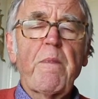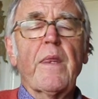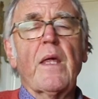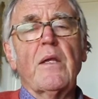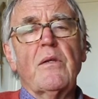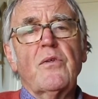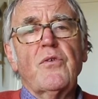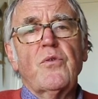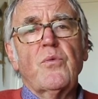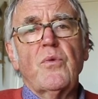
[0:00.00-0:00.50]

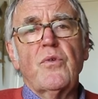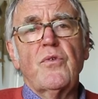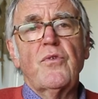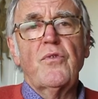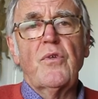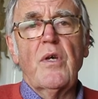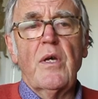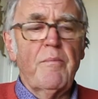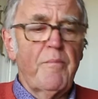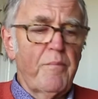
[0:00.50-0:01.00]
This
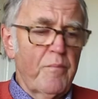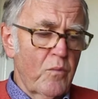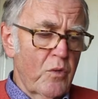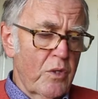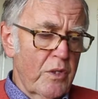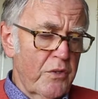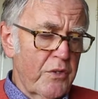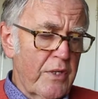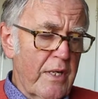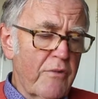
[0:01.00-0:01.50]
was
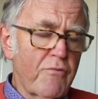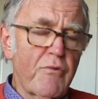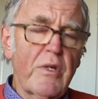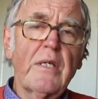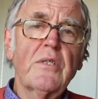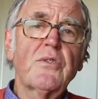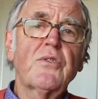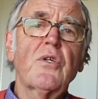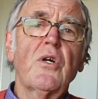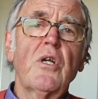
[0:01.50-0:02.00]
what
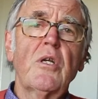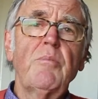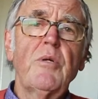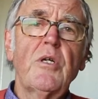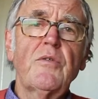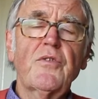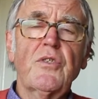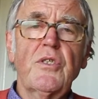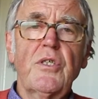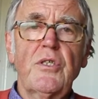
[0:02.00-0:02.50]
Henryk
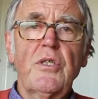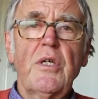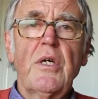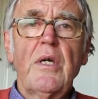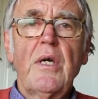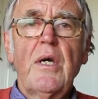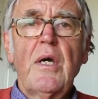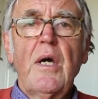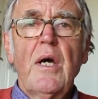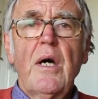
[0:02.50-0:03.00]
Skolimowski
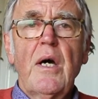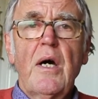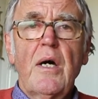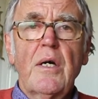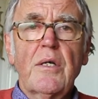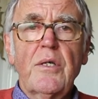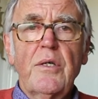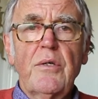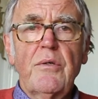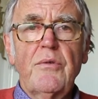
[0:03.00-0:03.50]

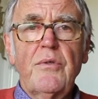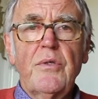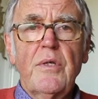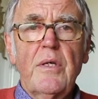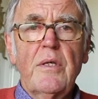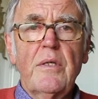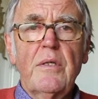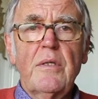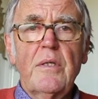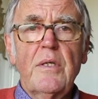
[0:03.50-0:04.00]
argued
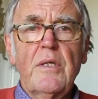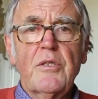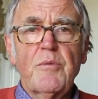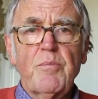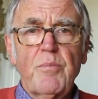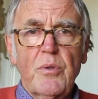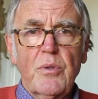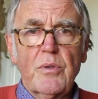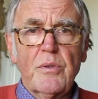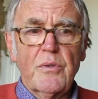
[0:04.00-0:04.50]
in his
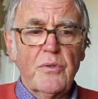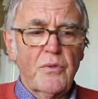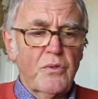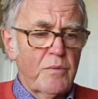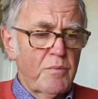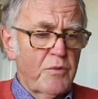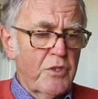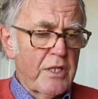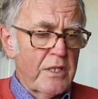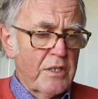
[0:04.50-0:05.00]
book, The
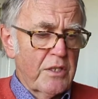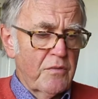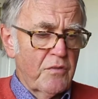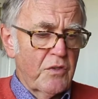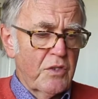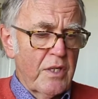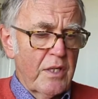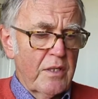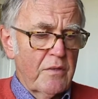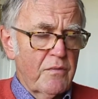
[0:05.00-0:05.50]
Subjective
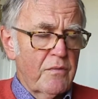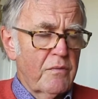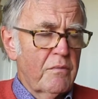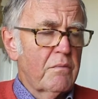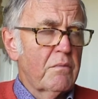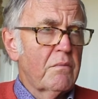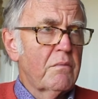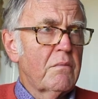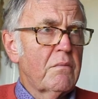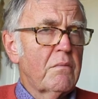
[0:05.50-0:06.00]
Side of,
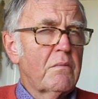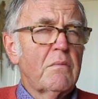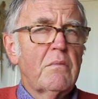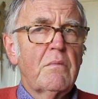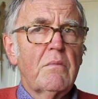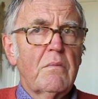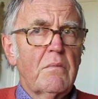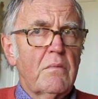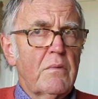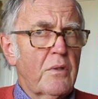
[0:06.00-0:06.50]

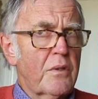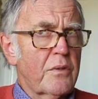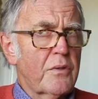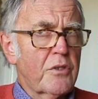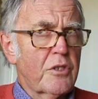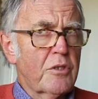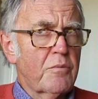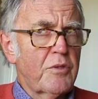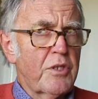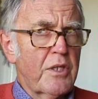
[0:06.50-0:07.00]
not the
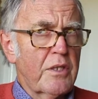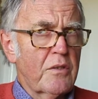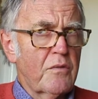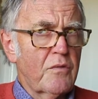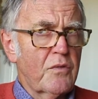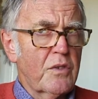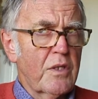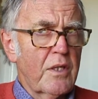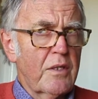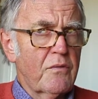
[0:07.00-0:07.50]

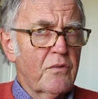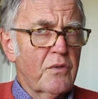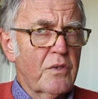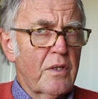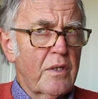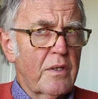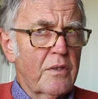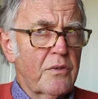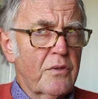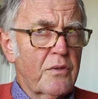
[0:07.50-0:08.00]
Subjective Side of
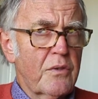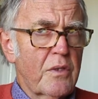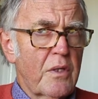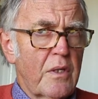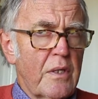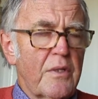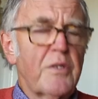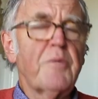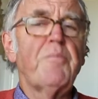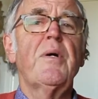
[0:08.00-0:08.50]
Science,
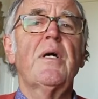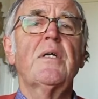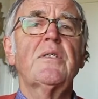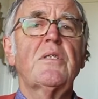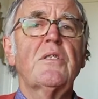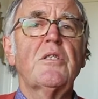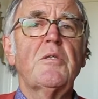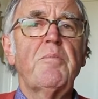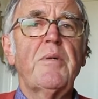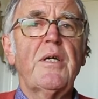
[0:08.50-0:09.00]
The
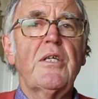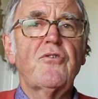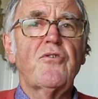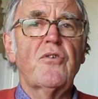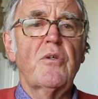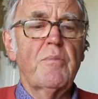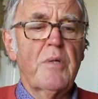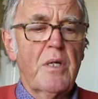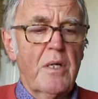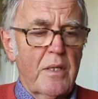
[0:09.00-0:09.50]

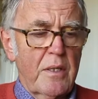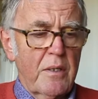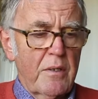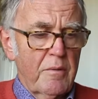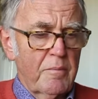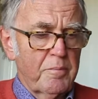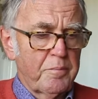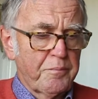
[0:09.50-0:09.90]
Participatory Mind.